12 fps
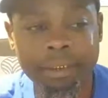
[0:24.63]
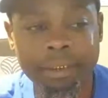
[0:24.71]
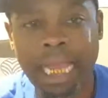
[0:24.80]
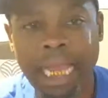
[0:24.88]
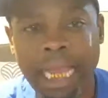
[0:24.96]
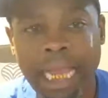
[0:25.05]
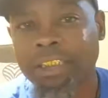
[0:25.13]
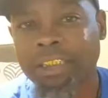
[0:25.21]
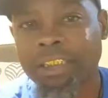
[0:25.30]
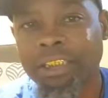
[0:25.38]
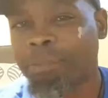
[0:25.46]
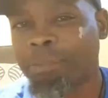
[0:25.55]
I couldn't
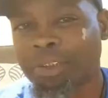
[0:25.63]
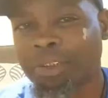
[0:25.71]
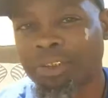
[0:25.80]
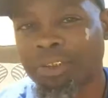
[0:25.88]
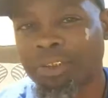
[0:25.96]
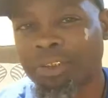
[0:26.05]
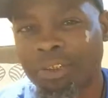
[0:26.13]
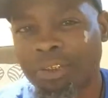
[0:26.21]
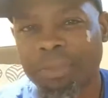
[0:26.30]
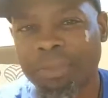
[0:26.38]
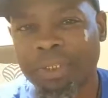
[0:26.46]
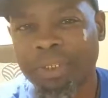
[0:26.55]
accomplish a
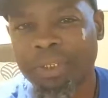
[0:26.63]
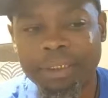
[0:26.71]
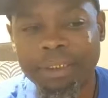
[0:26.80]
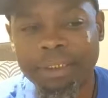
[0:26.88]
certain thing